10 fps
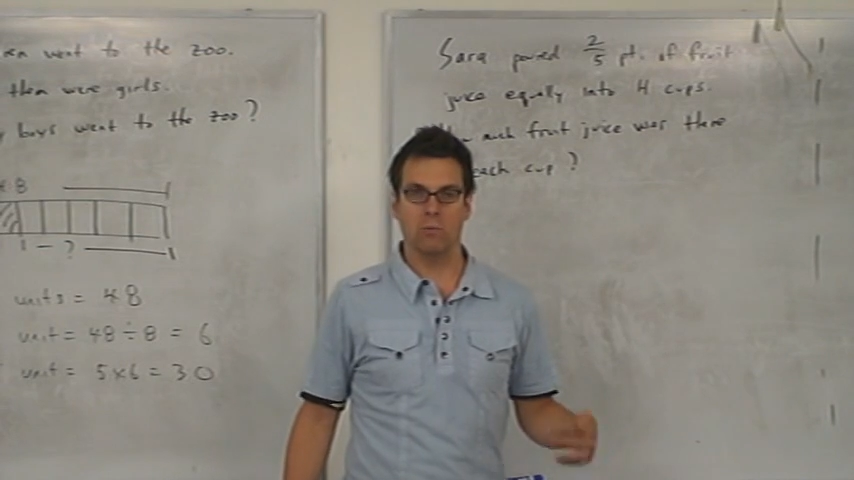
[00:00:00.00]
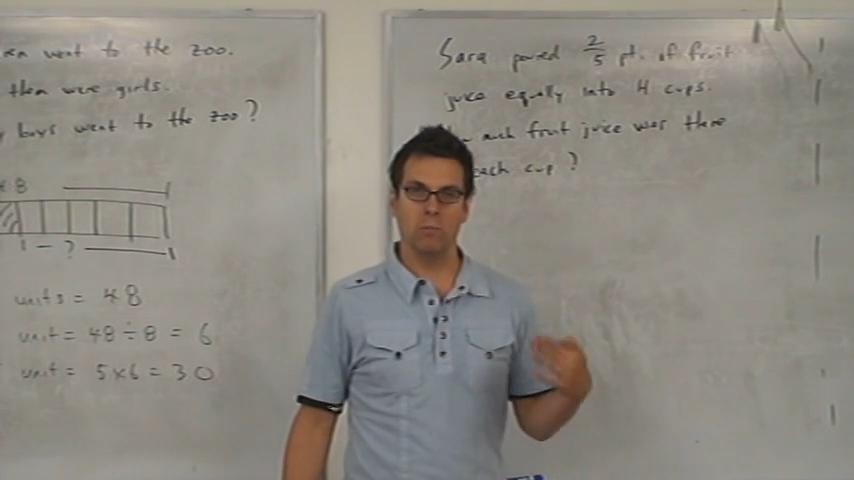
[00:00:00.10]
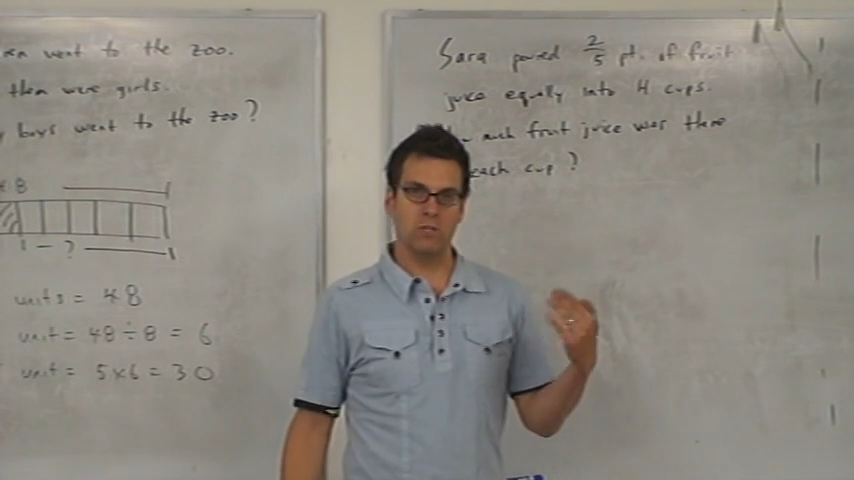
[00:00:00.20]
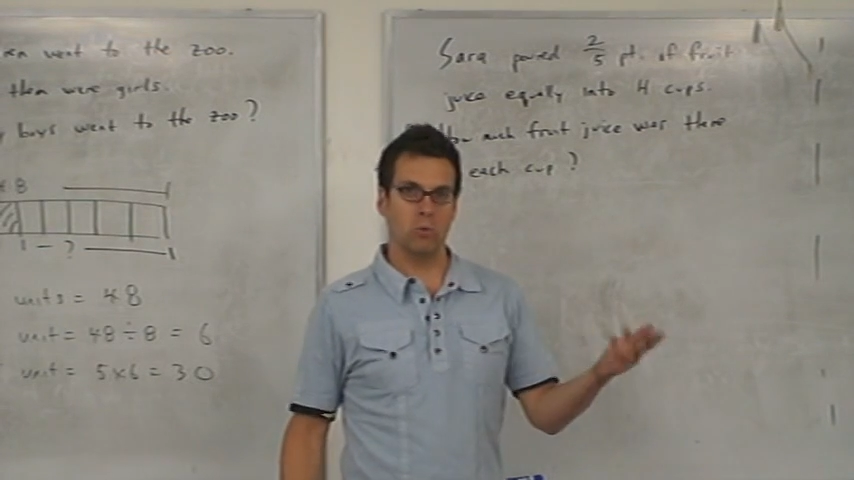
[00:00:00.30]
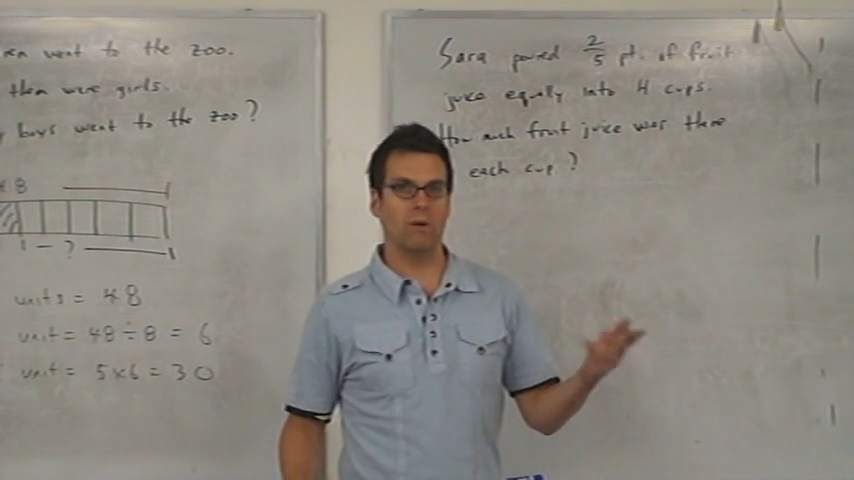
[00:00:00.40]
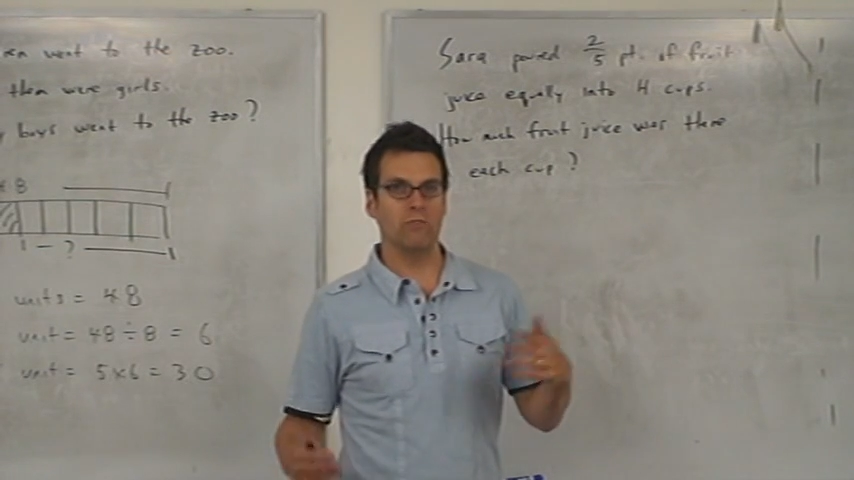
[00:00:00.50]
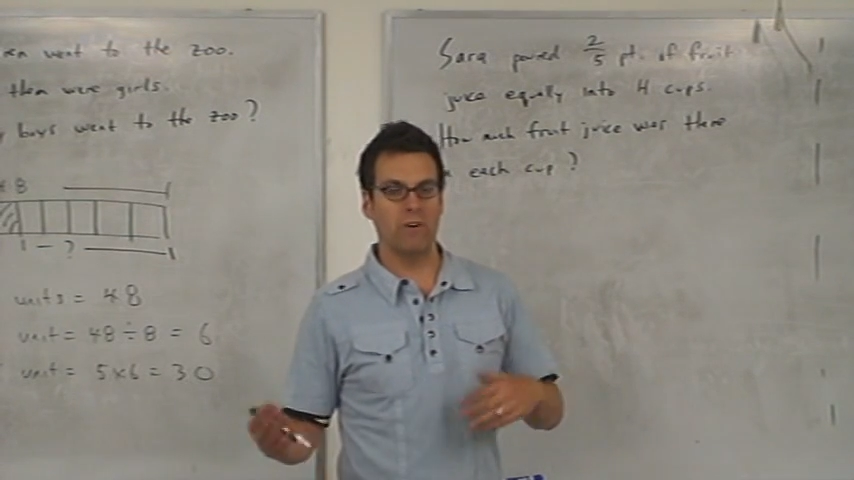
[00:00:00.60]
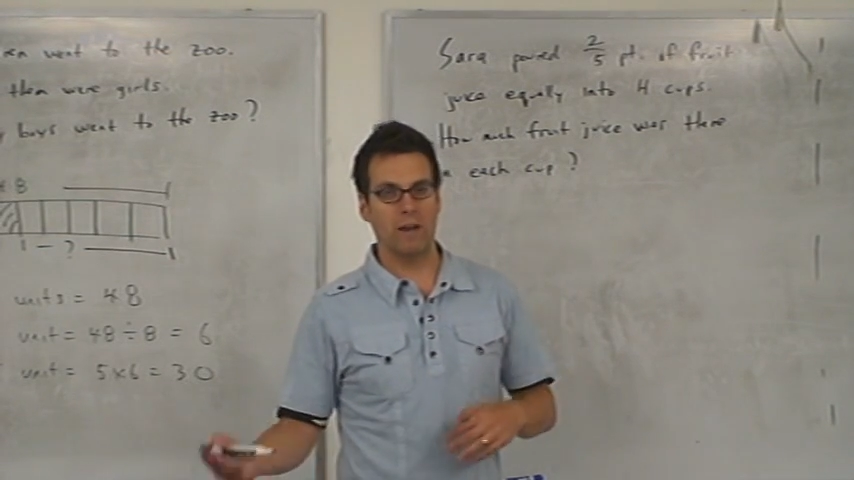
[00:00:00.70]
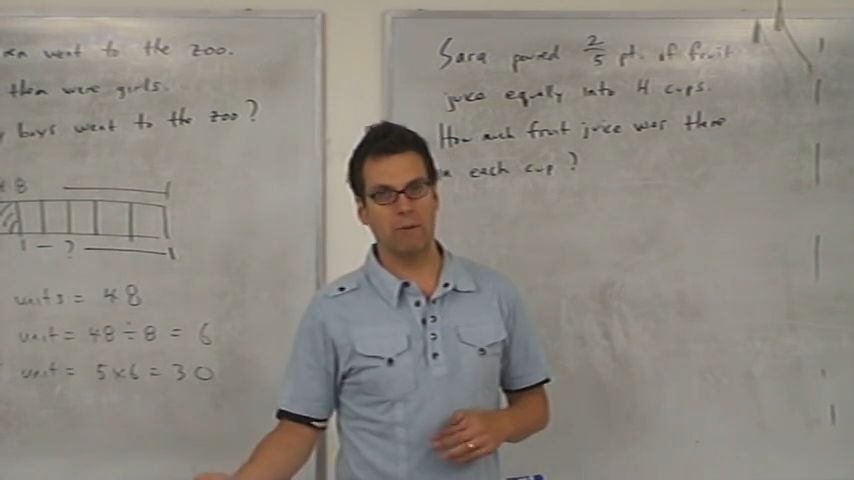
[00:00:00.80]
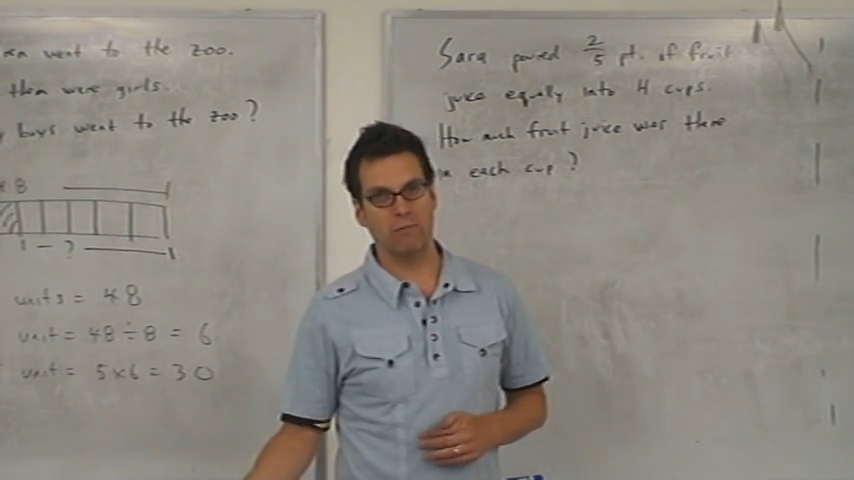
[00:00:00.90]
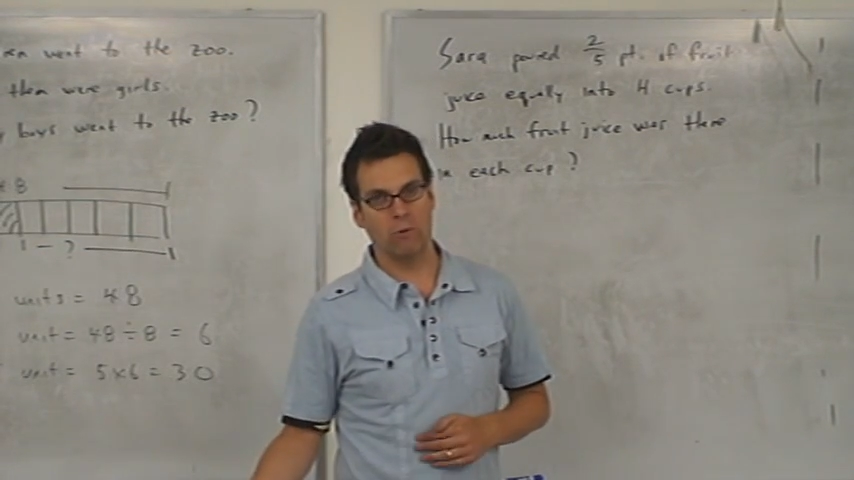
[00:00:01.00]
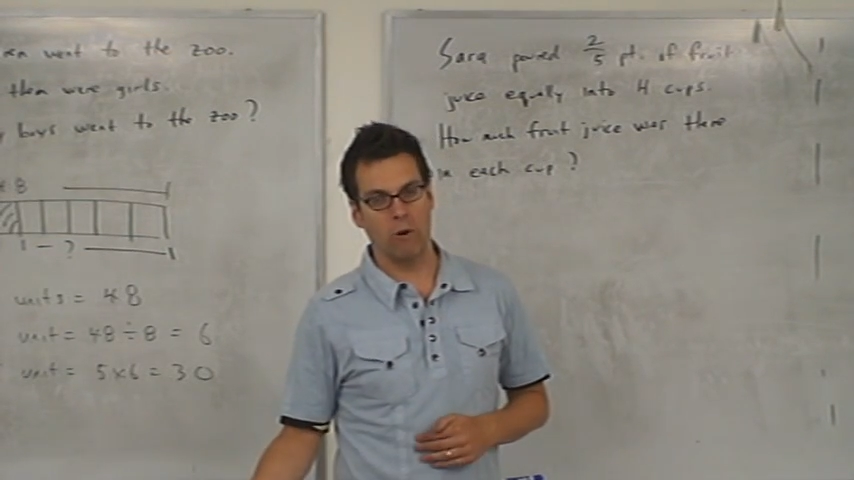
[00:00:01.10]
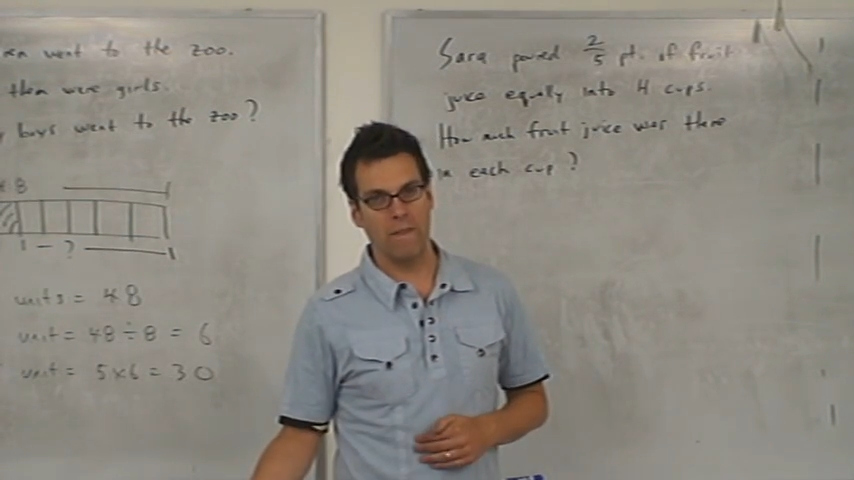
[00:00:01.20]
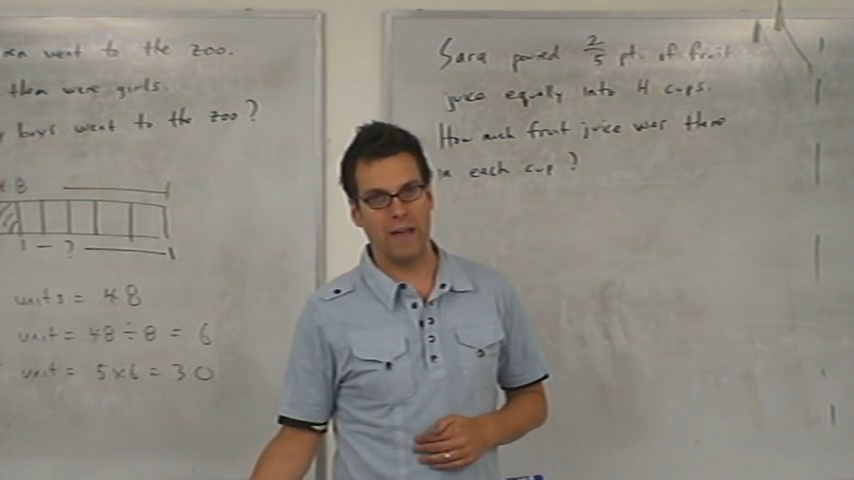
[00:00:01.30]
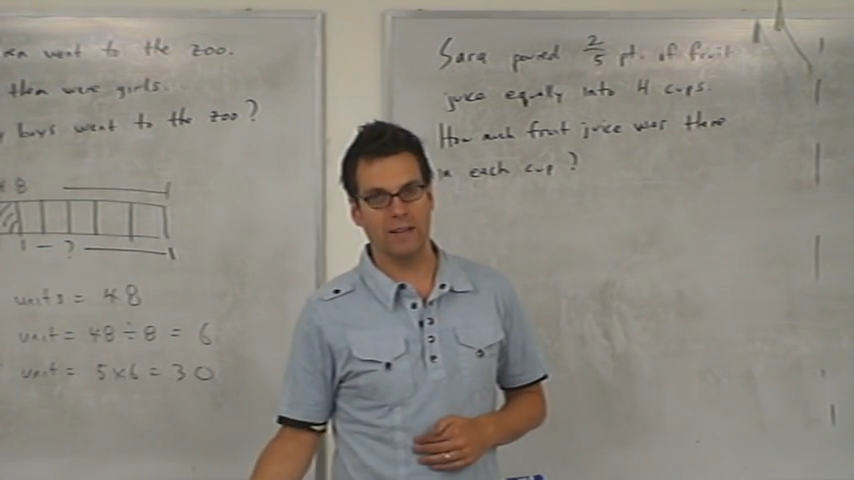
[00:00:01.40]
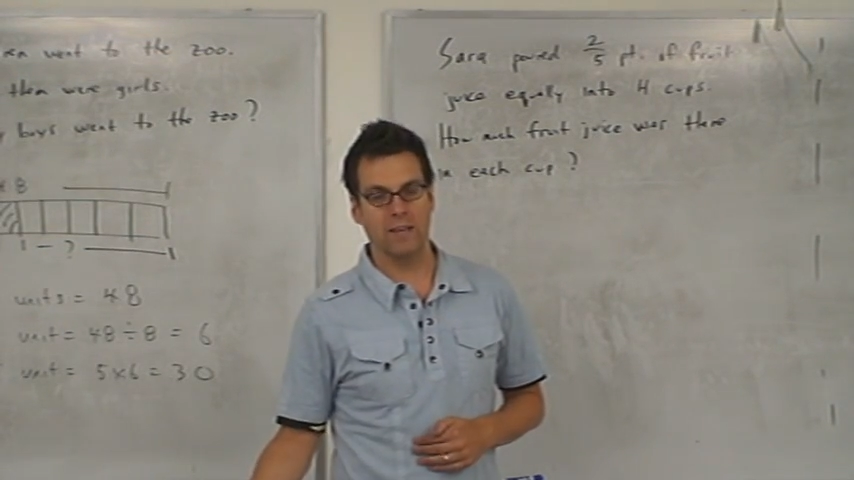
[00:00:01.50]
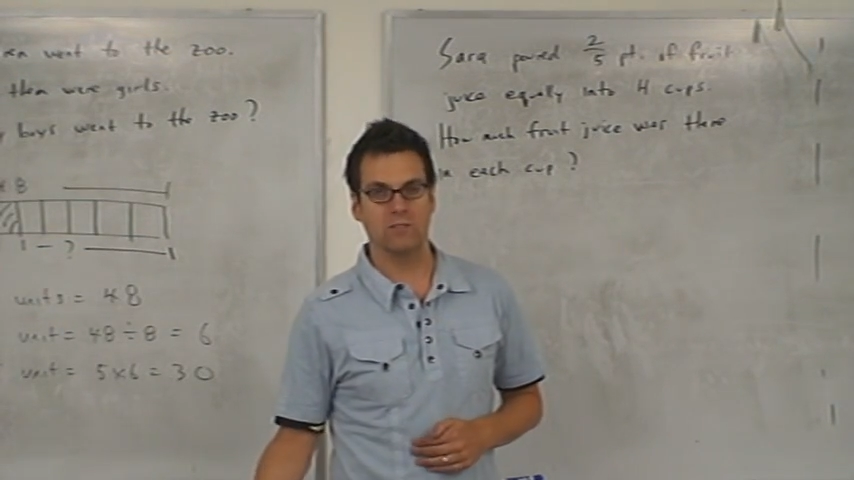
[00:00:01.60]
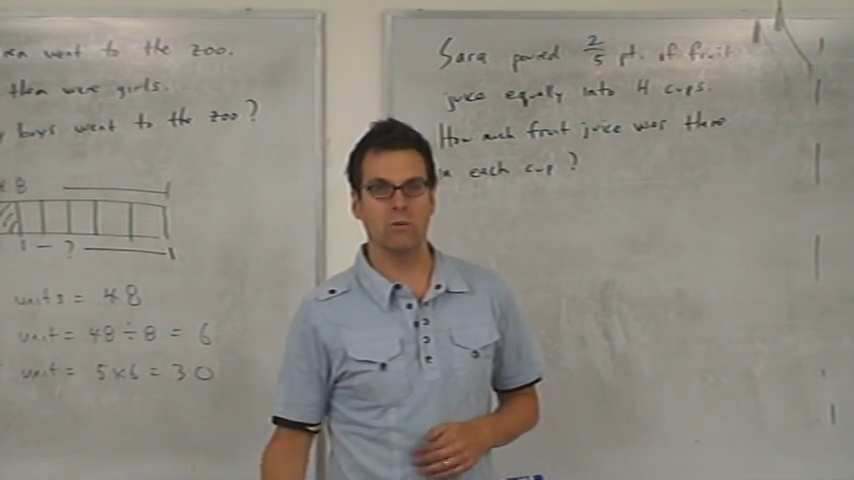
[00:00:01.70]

would be 12 divided by 4 in that case.